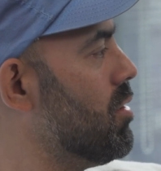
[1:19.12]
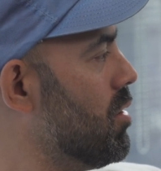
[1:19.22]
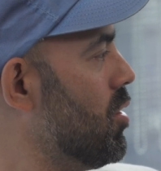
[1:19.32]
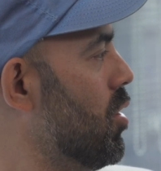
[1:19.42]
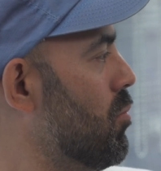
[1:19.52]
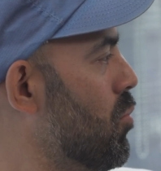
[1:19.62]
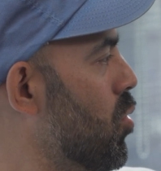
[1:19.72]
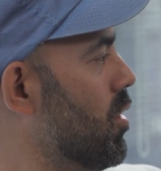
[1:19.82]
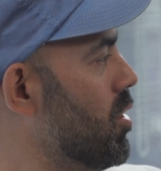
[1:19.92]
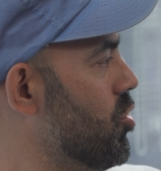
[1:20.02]
you know more
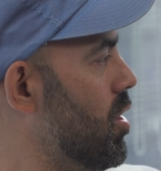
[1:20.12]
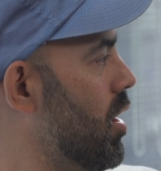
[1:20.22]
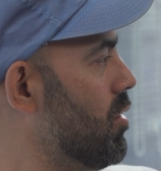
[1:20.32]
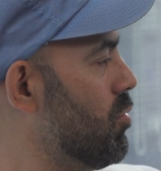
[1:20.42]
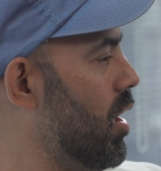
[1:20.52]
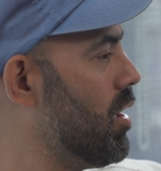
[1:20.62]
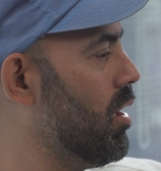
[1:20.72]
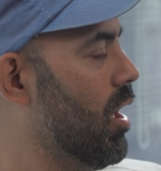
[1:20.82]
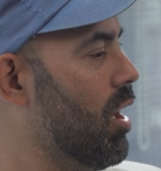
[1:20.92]
legit, right? Mm-hmm.